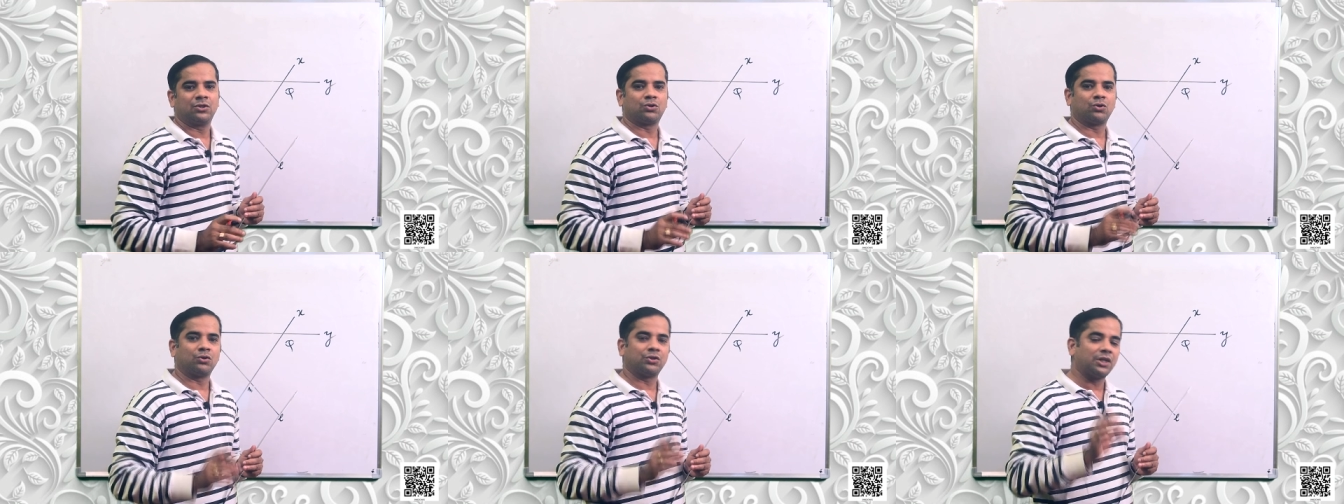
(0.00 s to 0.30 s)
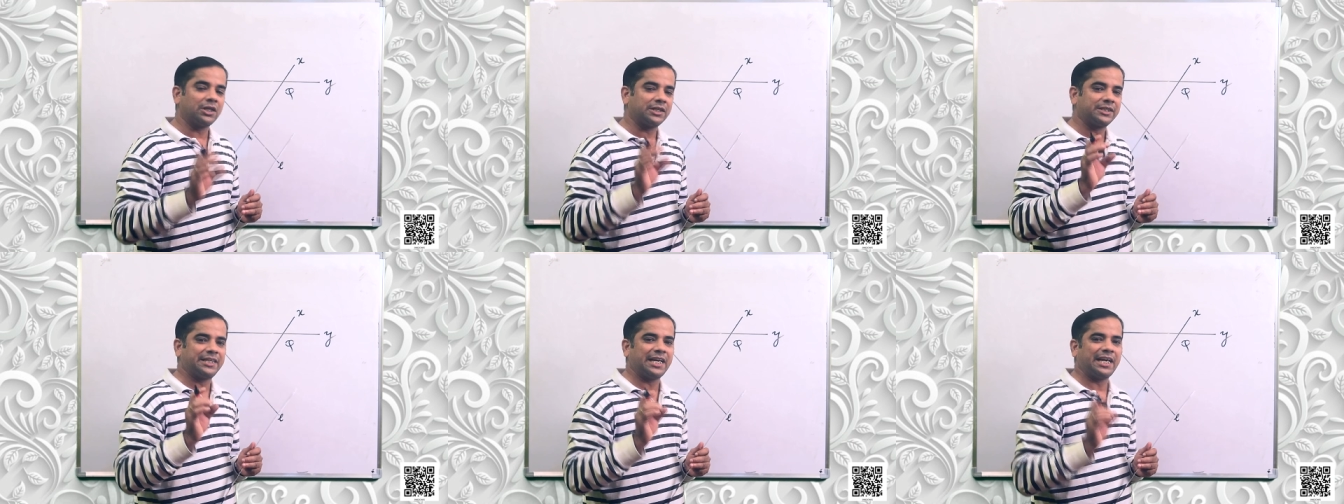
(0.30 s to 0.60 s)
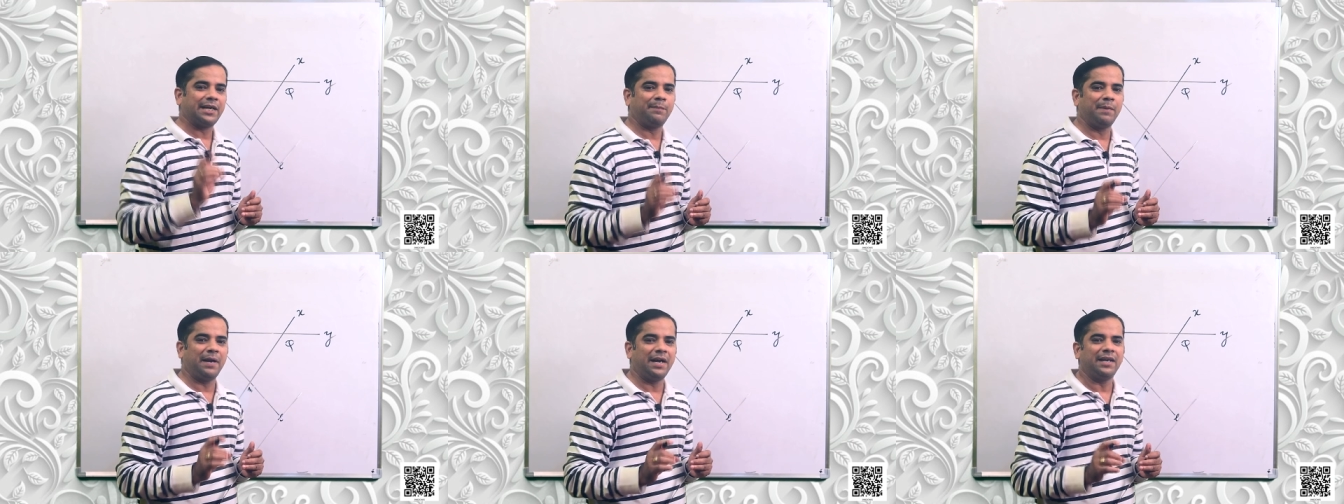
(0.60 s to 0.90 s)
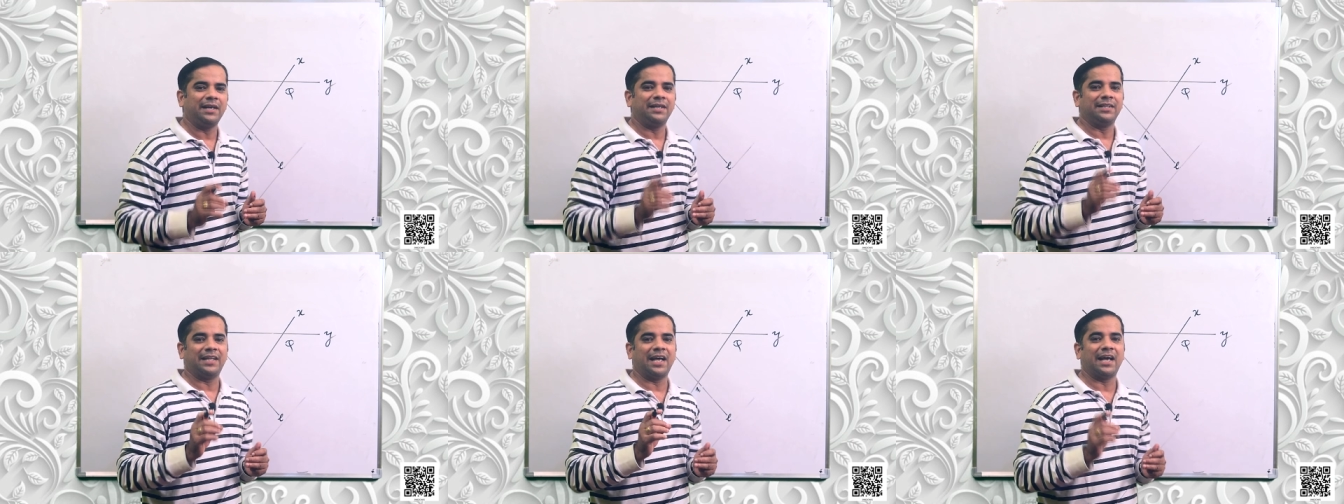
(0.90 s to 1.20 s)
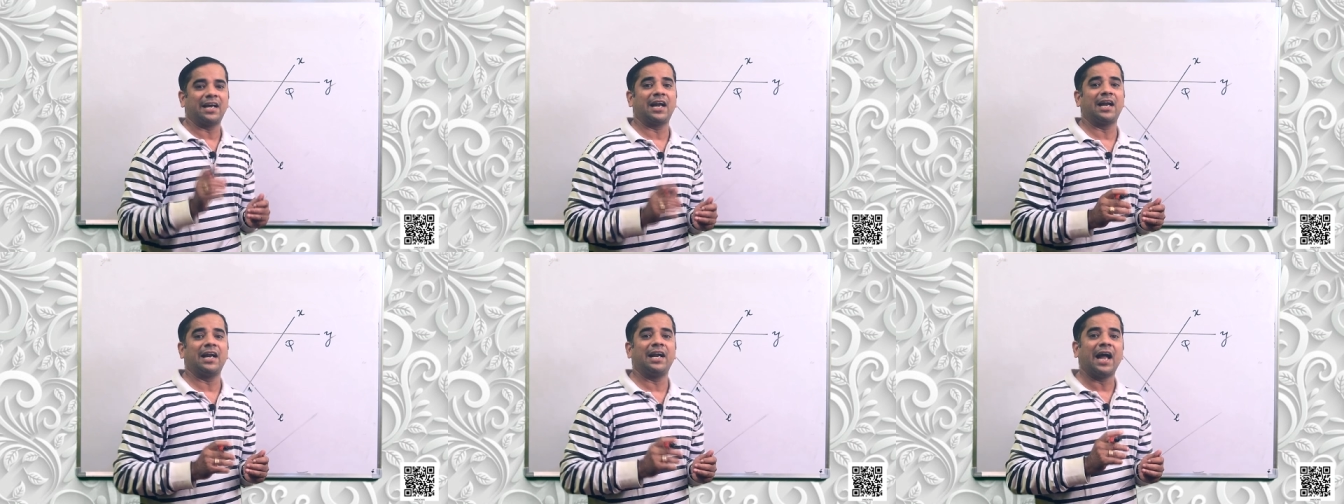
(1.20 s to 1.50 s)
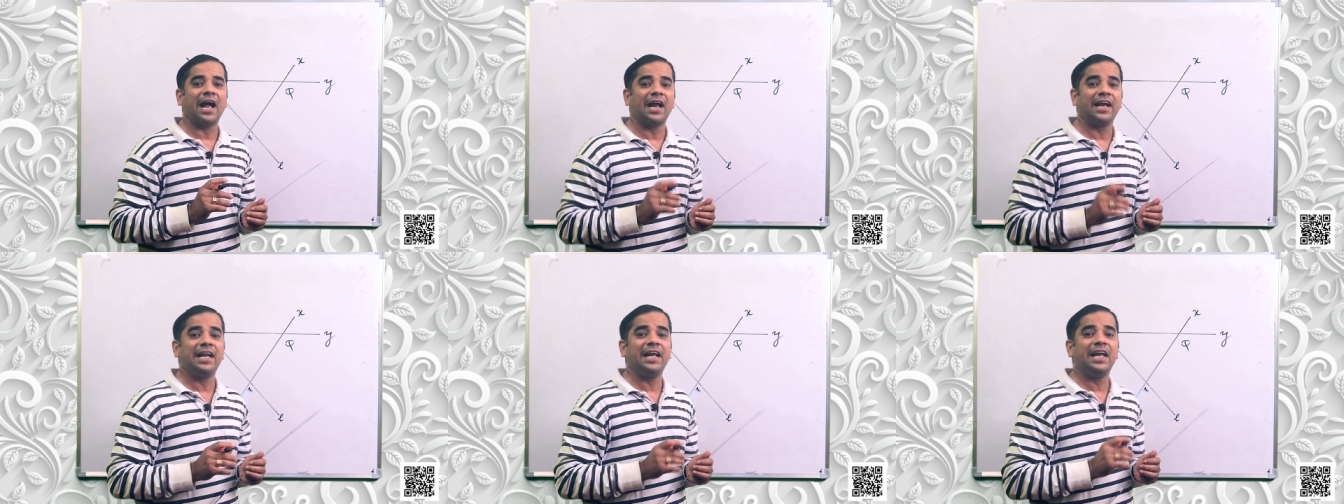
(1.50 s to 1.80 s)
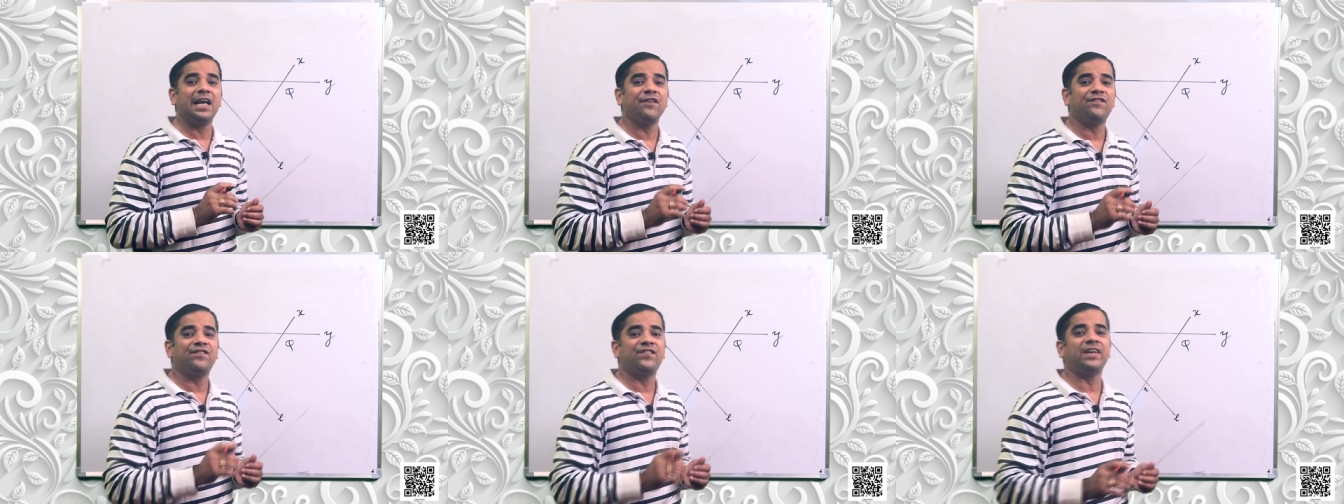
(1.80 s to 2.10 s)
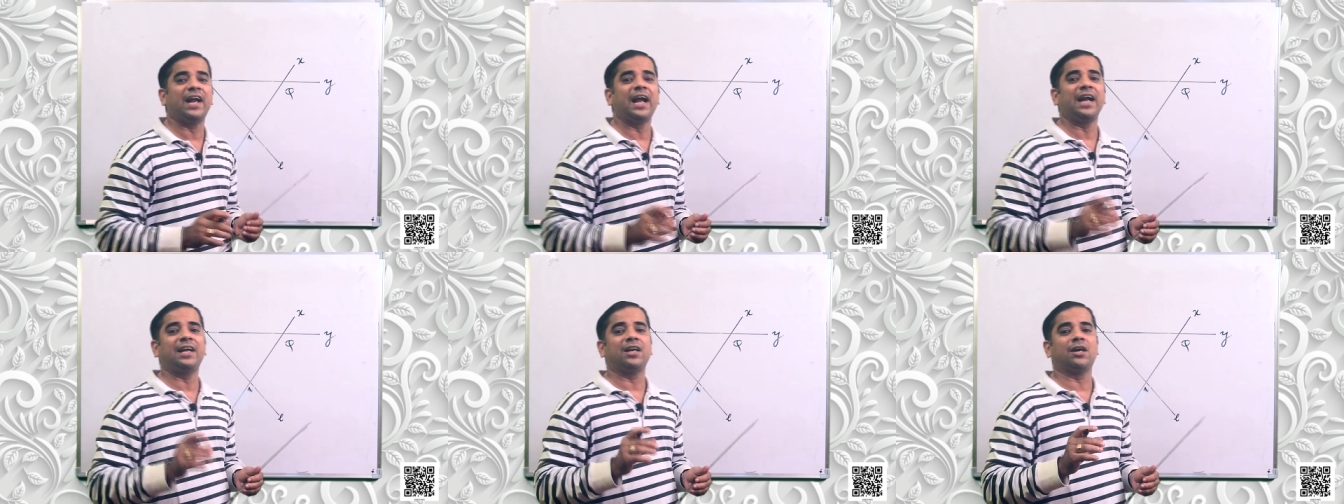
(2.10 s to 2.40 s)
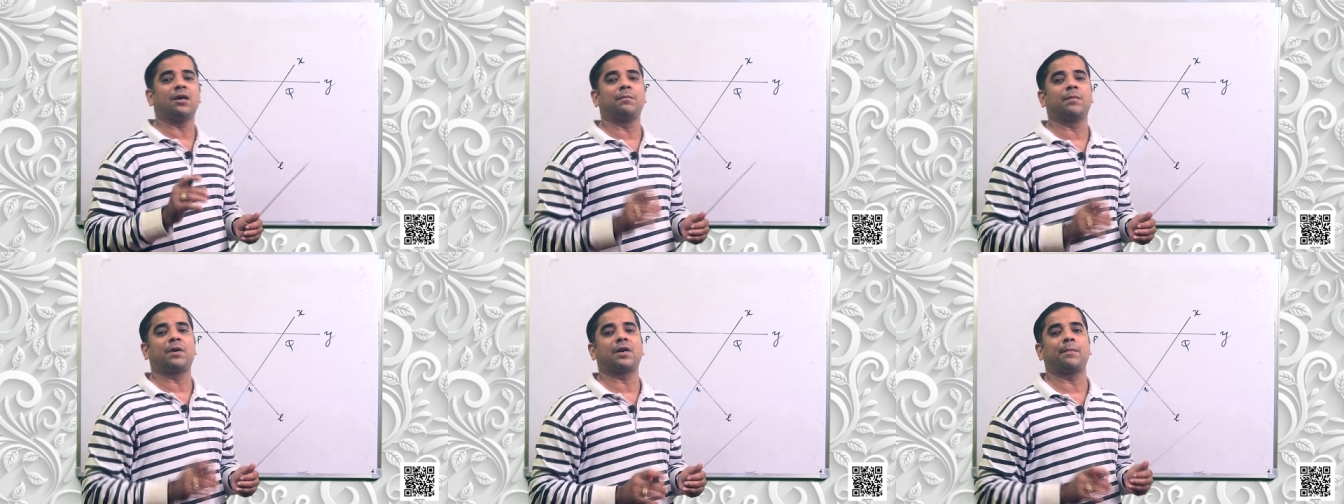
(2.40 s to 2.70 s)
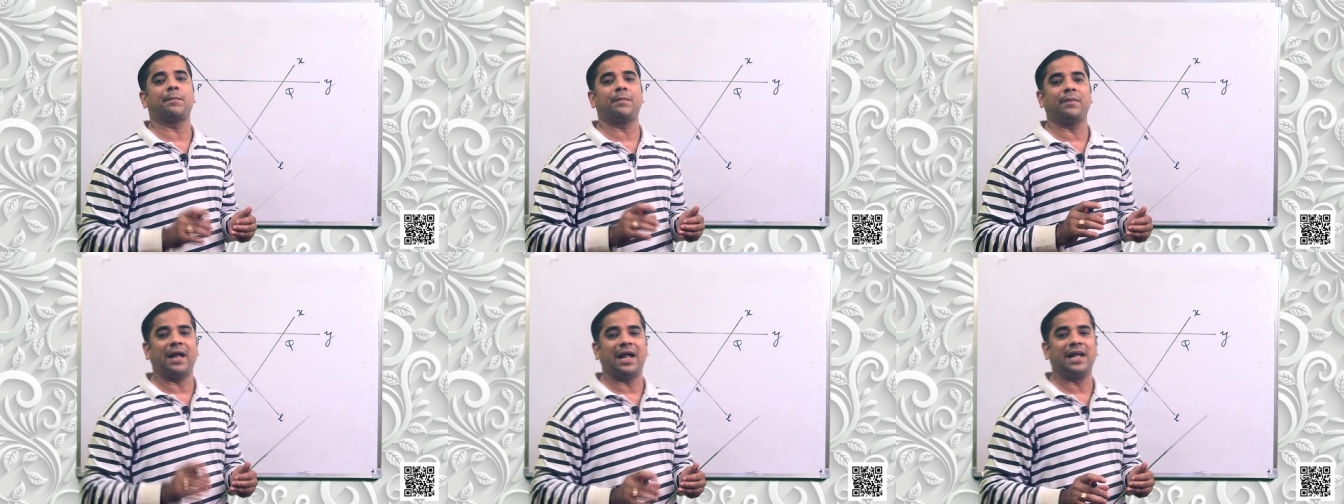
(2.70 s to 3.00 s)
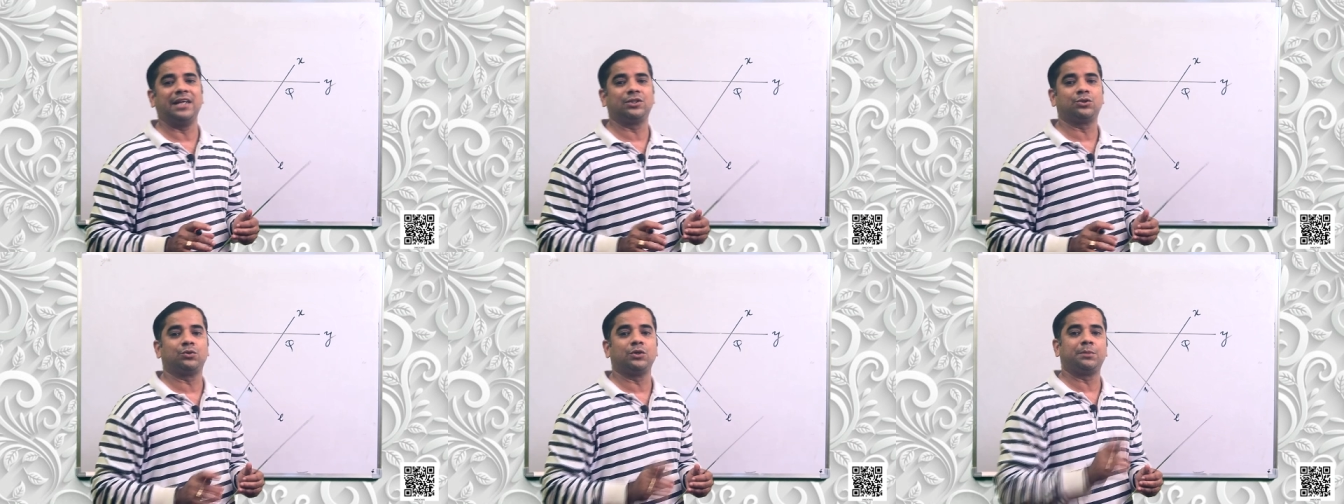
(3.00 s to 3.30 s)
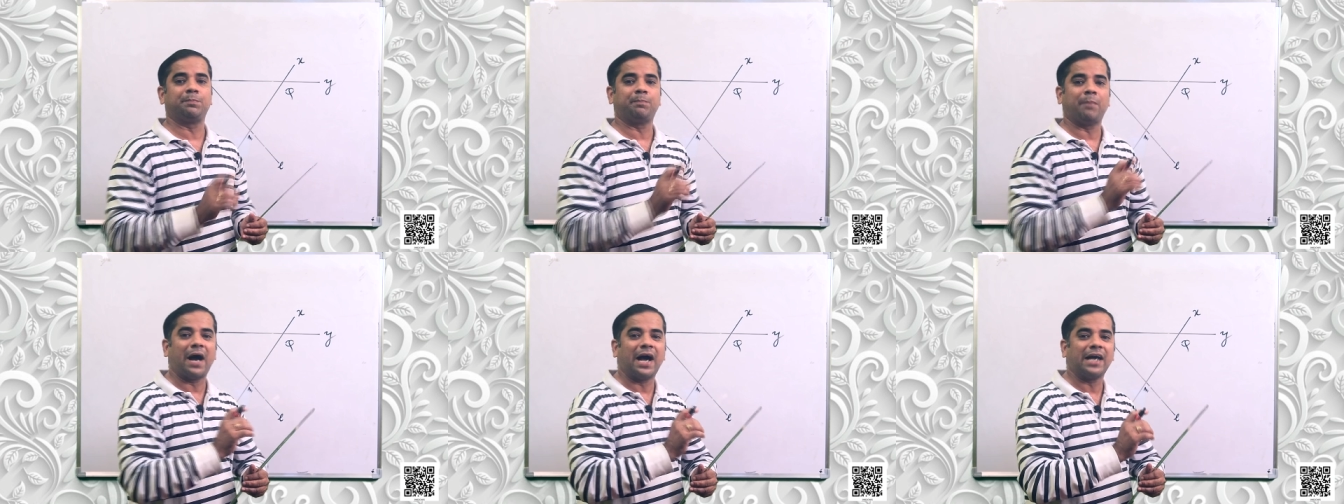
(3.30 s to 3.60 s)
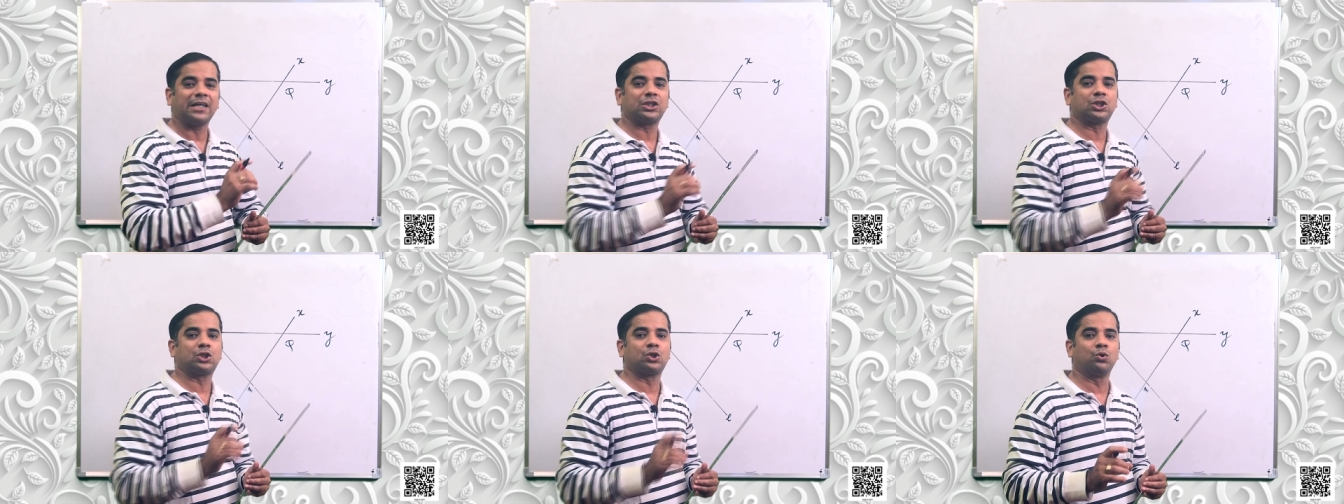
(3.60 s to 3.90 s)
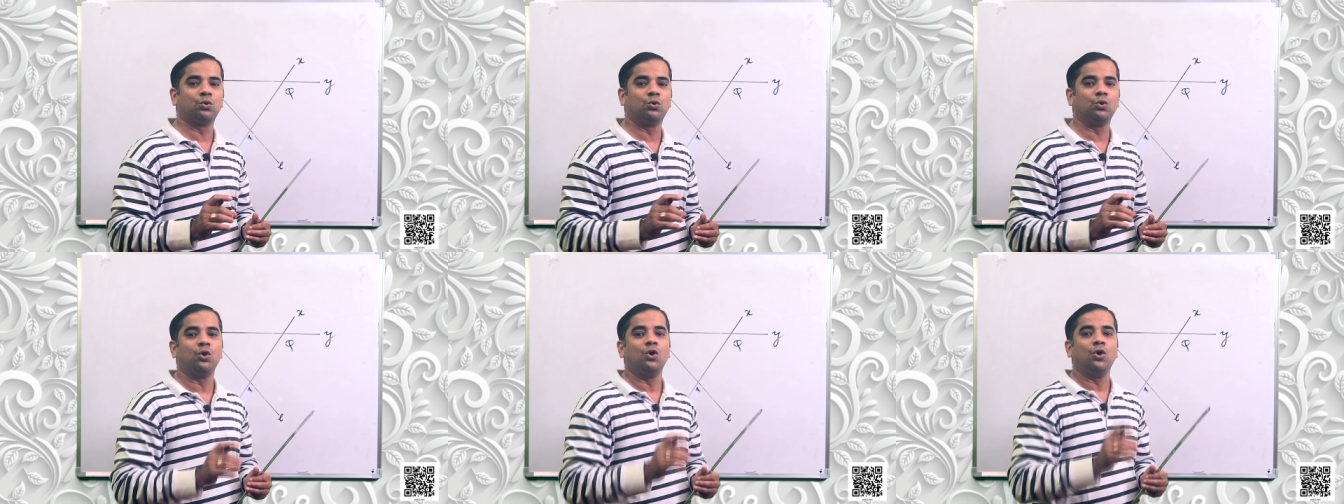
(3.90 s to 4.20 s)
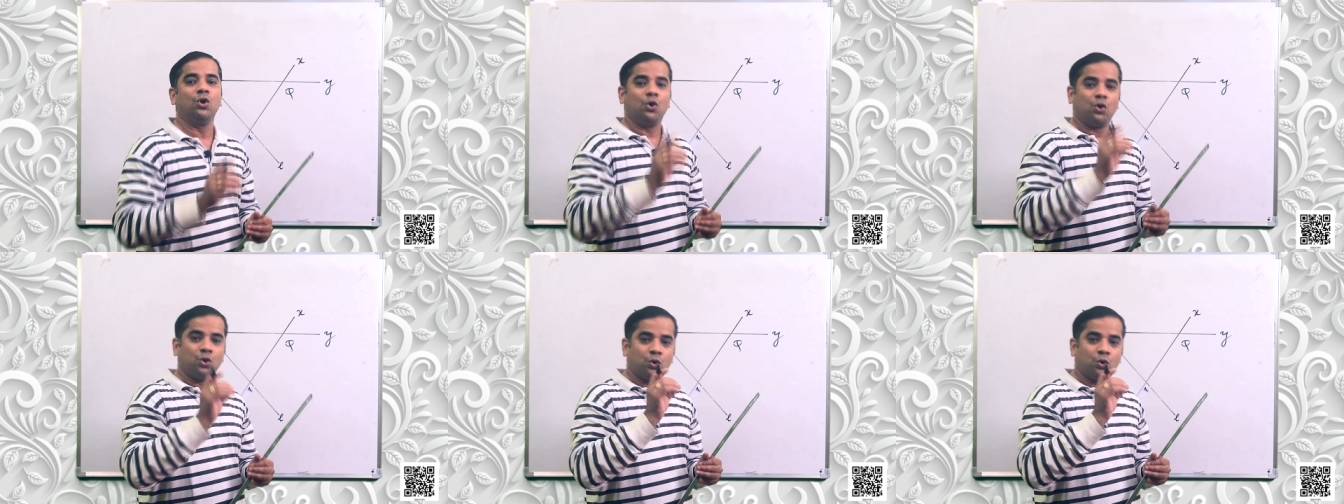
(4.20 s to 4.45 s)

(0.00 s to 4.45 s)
so the statement there are an infinite number of lines which pass through